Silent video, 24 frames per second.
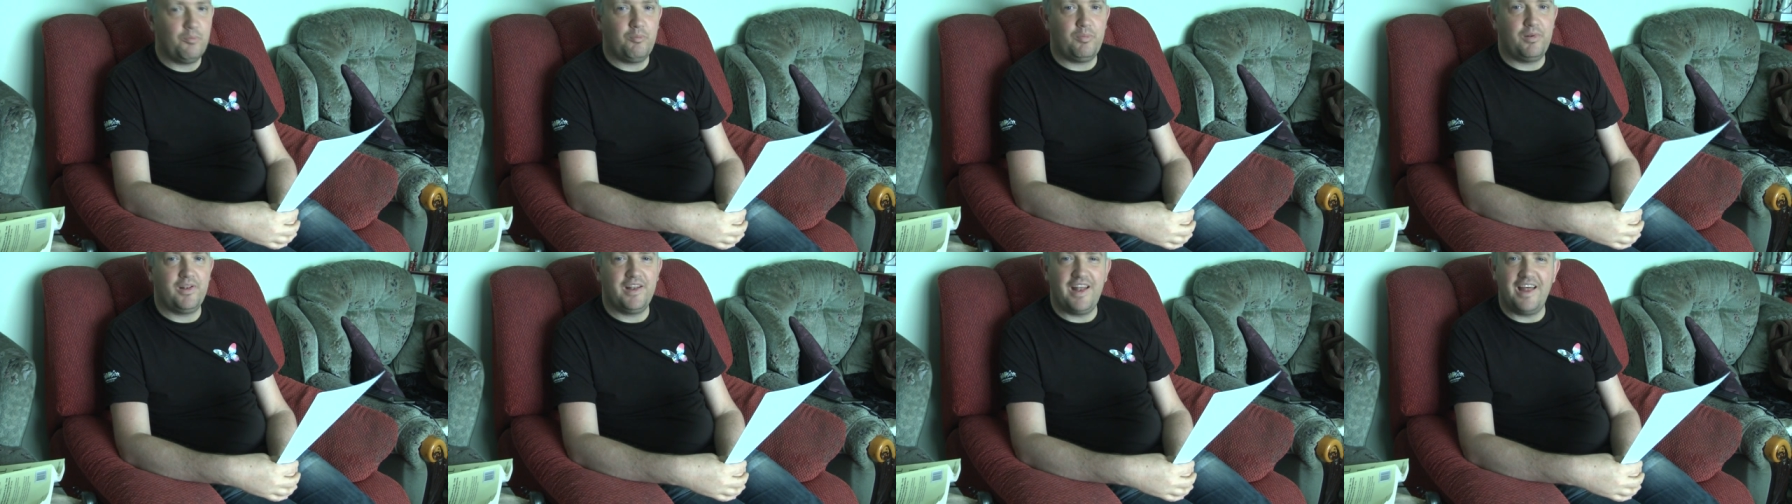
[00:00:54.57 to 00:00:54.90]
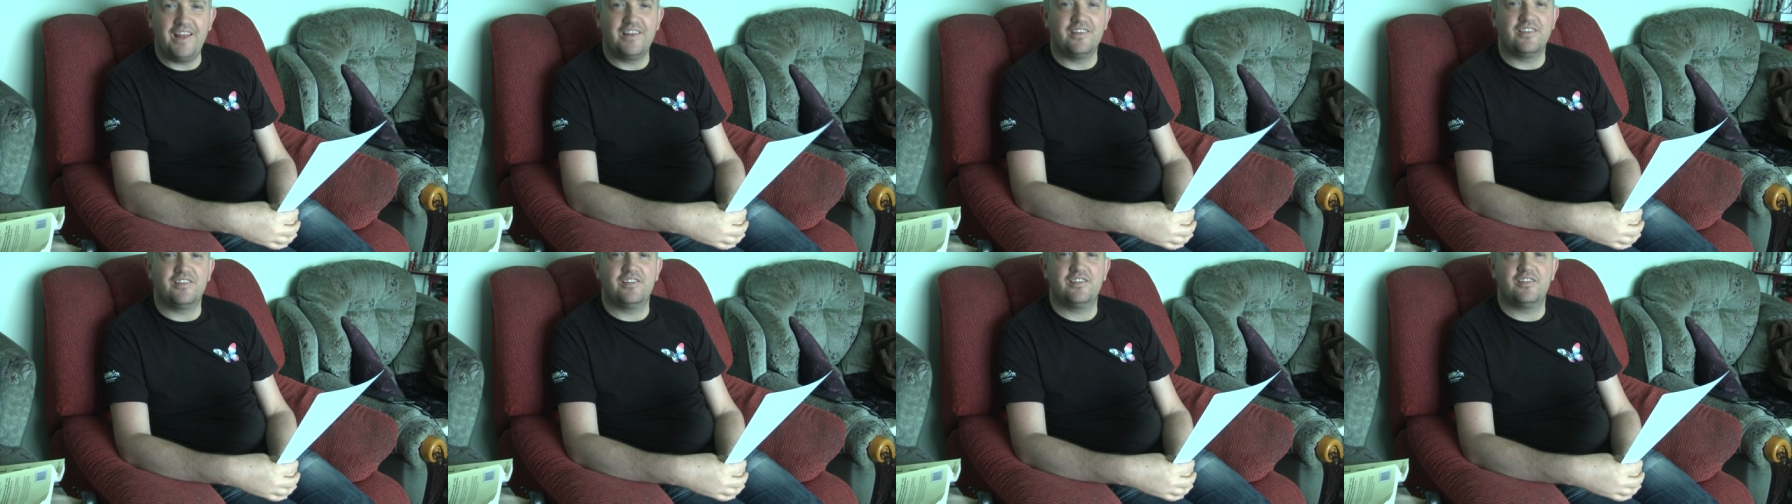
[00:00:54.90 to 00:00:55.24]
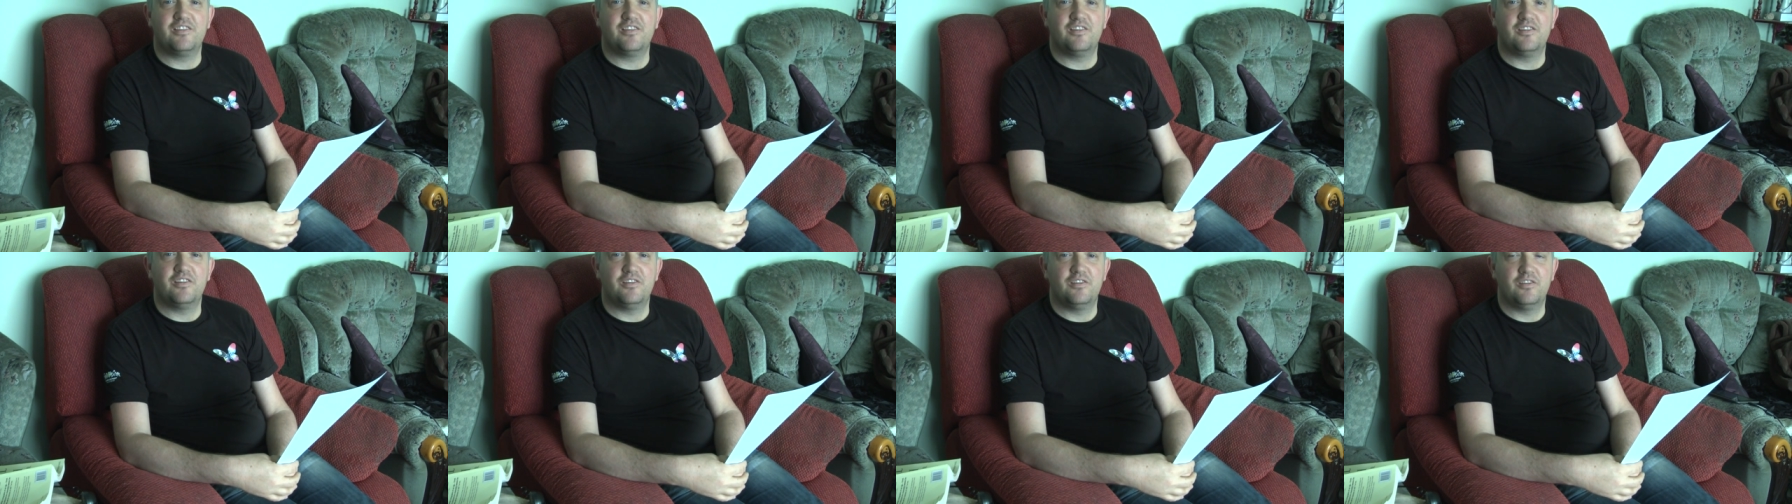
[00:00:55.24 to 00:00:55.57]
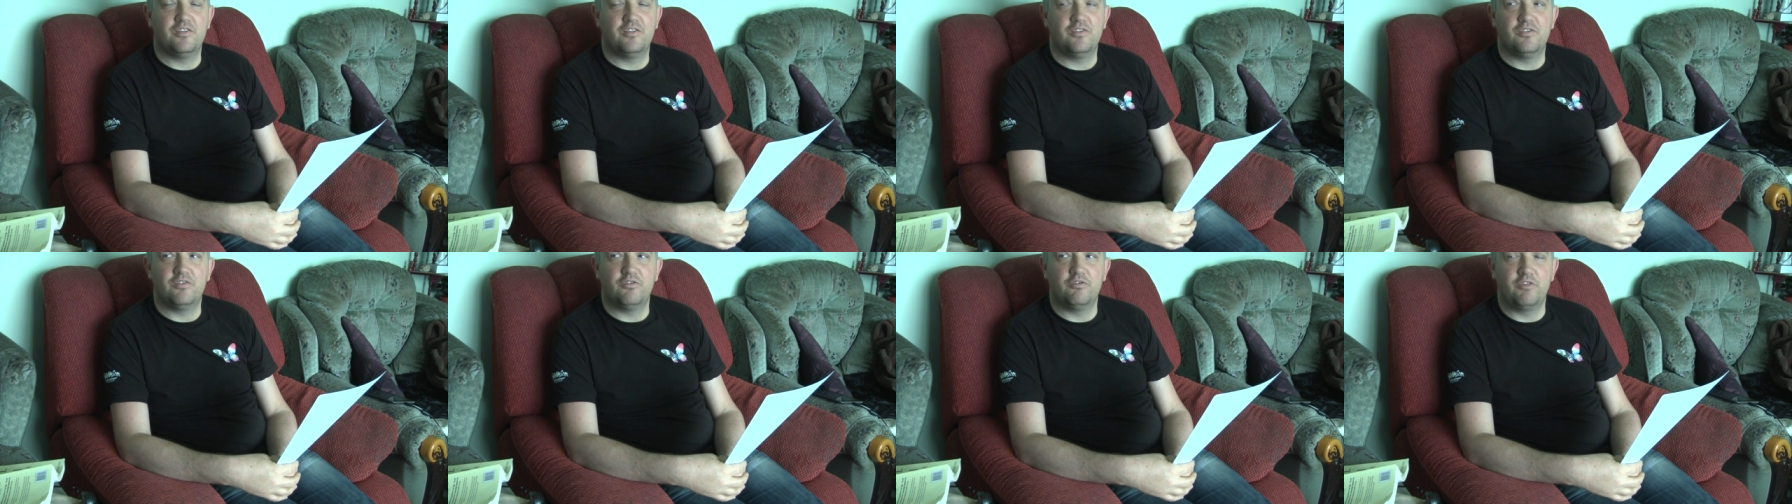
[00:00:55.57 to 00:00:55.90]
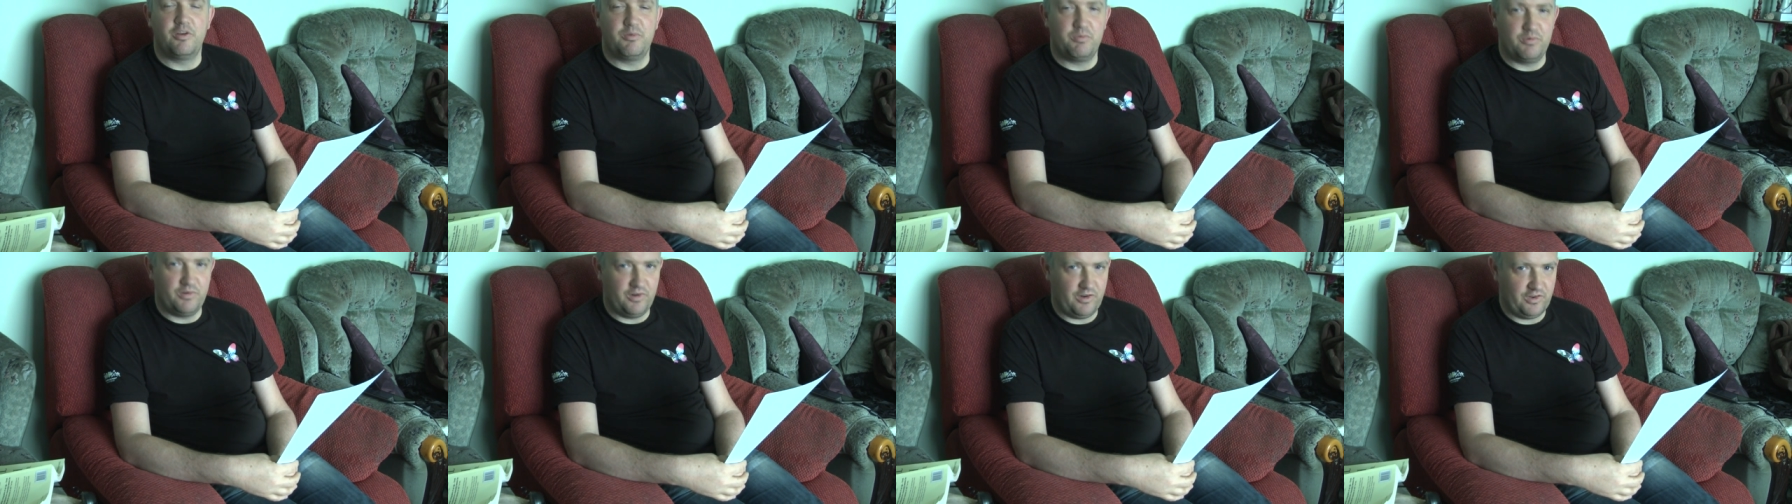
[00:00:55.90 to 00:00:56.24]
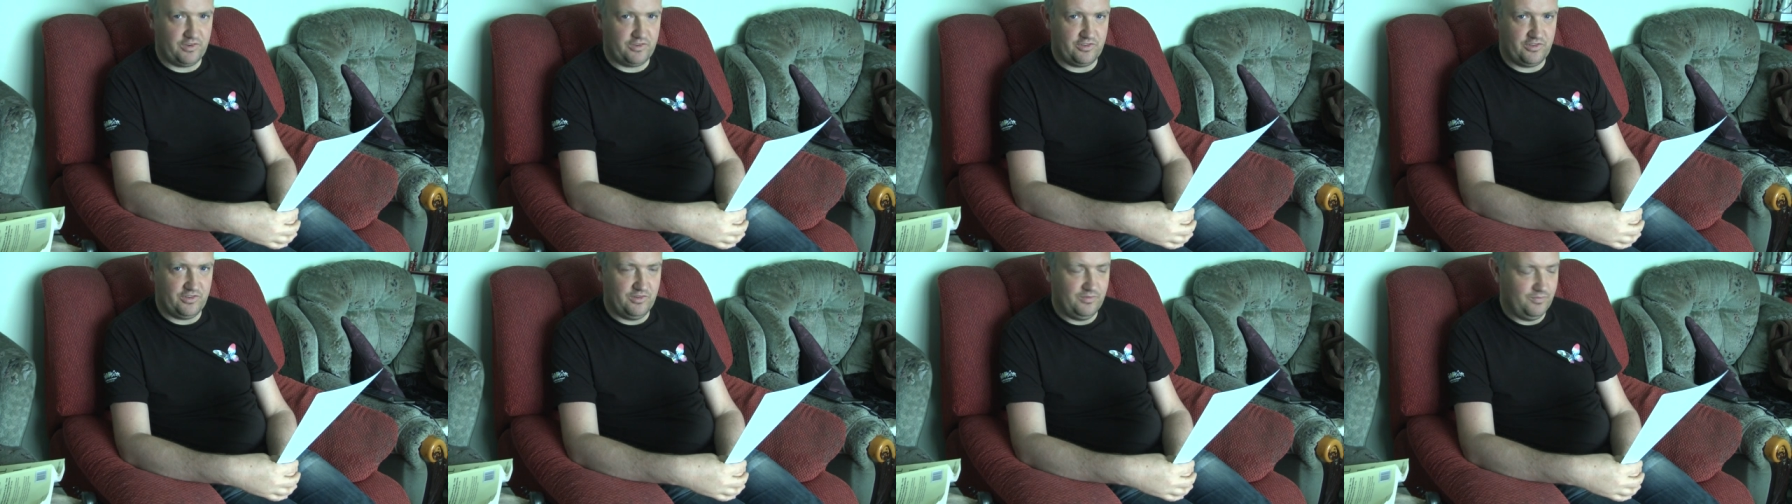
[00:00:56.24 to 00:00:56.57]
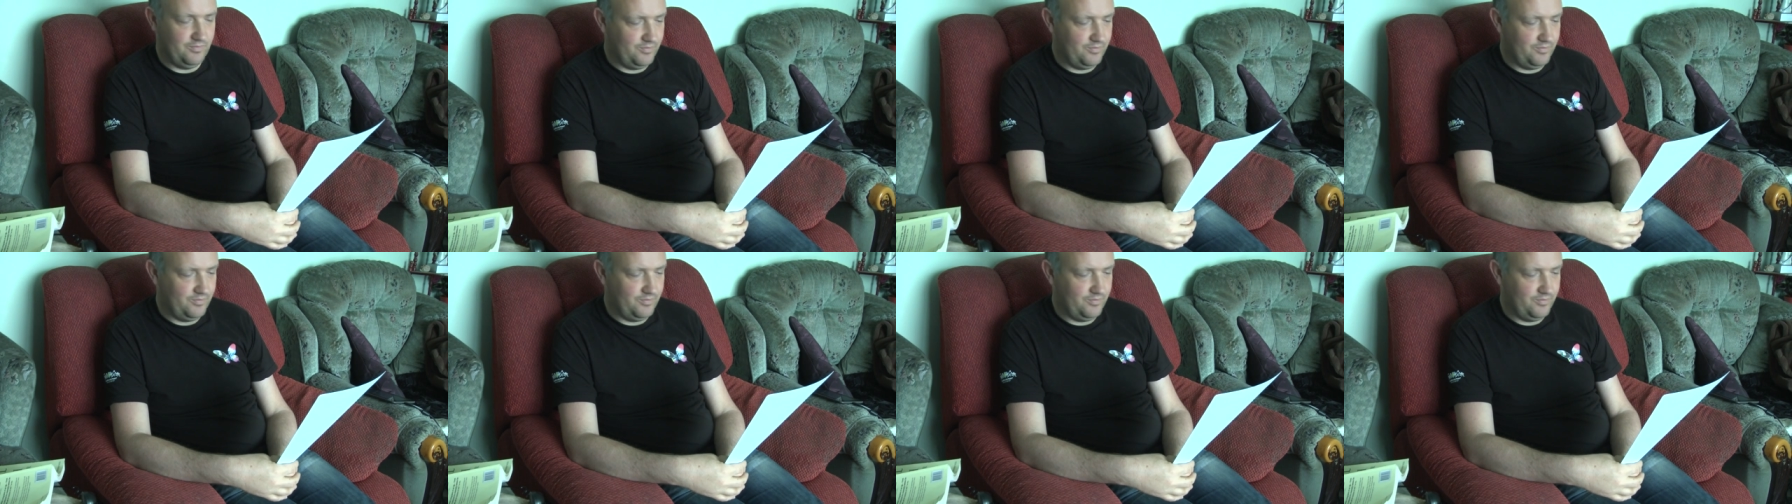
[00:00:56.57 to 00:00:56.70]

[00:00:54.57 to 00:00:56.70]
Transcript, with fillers: plant reproduction.